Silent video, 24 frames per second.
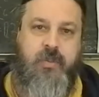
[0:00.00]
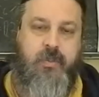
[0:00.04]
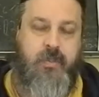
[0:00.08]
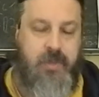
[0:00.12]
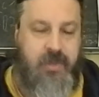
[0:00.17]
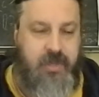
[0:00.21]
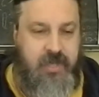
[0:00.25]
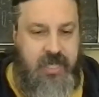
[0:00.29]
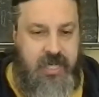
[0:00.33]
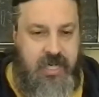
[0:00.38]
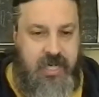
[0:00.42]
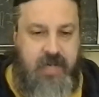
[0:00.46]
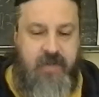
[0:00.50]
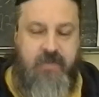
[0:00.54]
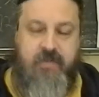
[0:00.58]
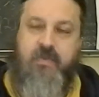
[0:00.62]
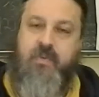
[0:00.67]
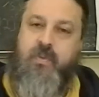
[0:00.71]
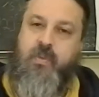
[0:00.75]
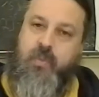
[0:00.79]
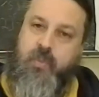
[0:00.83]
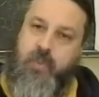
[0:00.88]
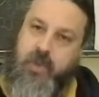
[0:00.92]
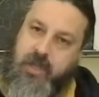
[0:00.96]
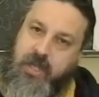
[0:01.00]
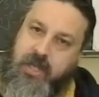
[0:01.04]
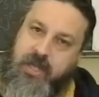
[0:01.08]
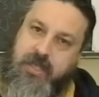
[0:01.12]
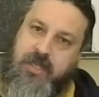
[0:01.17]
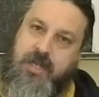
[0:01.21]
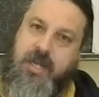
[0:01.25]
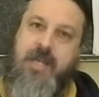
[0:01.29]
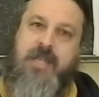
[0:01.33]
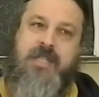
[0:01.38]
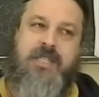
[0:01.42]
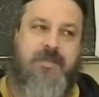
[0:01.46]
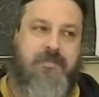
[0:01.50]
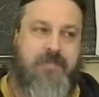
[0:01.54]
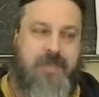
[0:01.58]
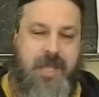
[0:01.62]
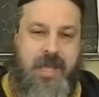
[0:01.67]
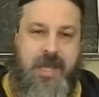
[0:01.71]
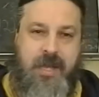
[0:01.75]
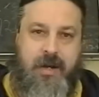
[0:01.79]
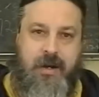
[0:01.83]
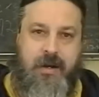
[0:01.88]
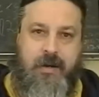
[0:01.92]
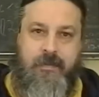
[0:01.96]
believe really does
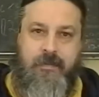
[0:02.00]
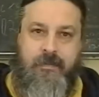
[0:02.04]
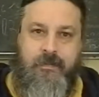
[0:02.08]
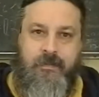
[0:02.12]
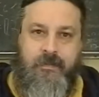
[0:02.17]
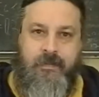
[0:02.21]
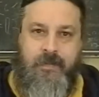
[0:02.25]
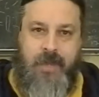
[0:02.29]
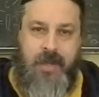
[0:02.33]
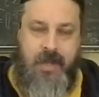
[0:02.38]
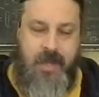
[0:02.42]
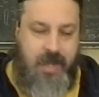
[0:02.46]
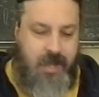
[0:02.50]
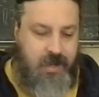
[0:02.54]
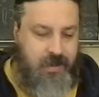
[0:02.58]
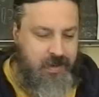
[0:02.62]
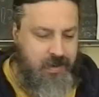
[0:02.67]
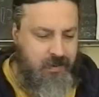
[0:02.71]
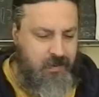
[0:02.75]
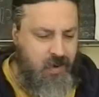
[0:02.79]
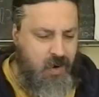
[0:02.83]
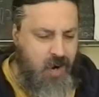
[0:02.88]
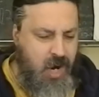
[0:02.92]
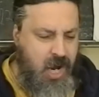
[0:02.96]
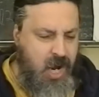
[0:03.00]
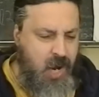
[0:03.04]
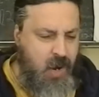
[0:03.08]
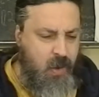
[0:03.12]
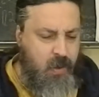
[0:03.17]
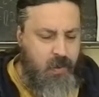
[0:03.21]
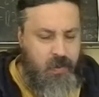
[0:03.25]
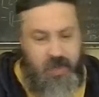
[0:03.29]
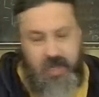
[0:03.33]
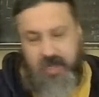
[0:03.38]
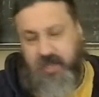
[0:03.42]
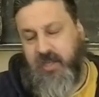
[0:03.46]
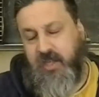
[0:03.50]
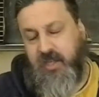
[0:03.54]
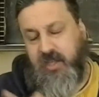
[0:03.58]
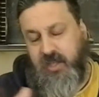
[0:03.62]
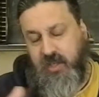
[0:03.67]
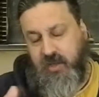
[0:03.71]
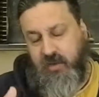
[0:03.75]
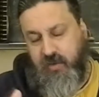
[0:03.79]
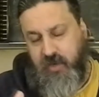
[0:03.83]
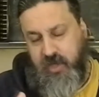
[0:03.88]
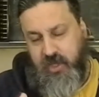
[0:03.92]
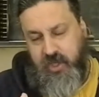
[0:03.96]
matter. And say, well, this is
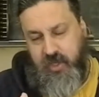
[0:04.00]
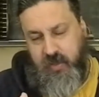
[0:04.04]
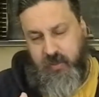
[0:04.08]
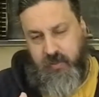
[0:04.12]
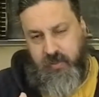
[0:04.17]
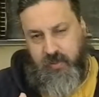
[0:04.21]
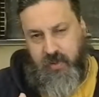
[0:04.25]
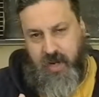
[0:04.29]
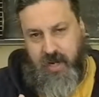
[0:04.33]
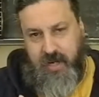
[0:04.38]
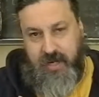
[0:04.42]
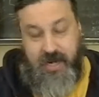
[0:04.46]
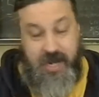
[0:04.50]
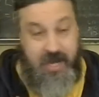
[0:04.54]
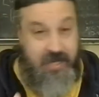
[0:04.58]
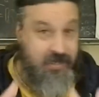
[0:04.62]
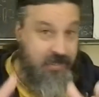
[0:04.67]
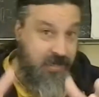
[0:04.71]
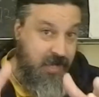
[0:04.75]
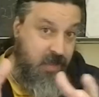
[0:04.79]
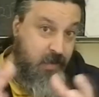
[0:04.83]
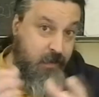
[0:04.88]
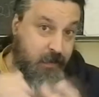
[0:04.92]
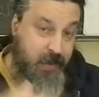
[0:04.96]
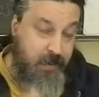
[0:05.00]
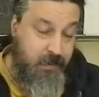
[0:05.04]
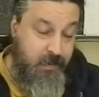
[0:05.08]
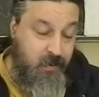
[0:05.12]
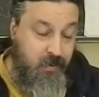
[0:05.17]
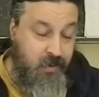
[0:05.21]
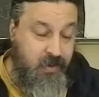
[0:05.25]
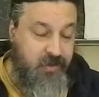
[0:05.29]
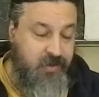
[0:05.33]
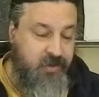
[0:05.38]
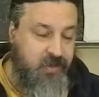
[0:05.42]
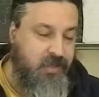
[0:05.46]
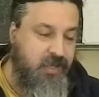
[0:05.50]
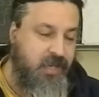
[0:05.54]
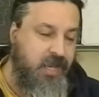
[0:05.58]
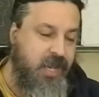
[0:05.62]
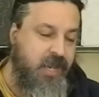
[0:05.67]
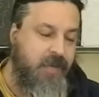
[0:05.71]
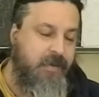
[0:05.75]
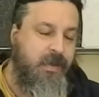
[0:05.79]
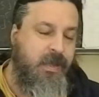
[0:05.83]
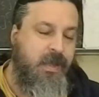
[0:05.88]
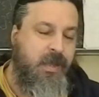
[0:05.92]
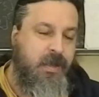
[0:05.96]
a Christian broadcast. And other people will
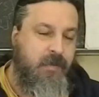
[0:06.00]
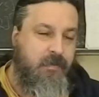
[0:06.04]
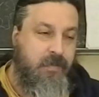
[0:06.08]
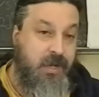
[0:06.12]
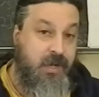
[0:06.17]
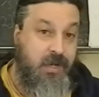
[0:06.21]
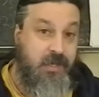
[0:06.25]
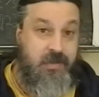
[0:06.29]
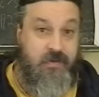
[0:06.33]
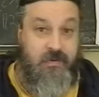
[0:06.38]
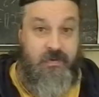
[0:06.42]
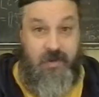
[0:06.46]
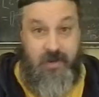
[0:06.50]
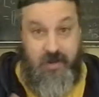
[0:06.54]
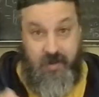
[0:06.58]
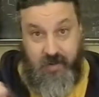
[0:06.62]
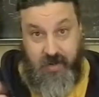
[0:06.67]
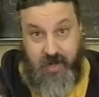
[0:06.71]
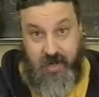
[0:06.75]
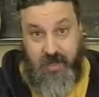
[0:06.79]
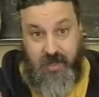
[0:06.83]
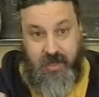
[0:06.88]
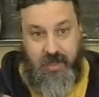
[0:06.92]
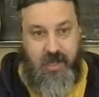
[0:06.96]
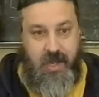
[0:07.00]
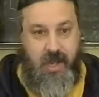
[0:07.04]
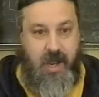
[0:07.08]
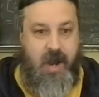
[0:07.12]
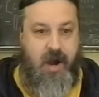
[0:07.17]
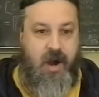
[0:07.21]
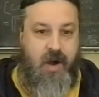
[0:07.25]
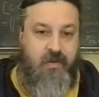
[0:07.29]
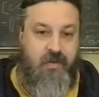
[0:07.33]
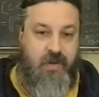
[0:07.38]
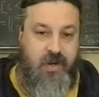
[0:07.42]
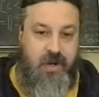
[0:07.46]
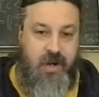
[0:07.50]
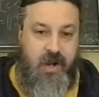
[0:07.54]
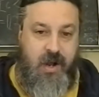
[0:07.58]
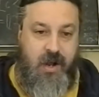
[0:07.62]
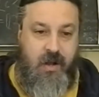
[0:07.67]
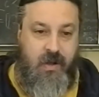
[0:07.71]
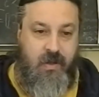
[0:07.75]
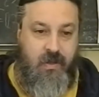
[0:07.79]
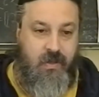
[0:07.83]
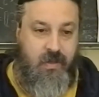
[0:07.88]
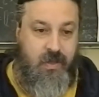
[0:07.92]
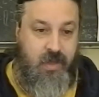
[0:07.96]
say, because I often
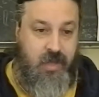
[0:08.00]
call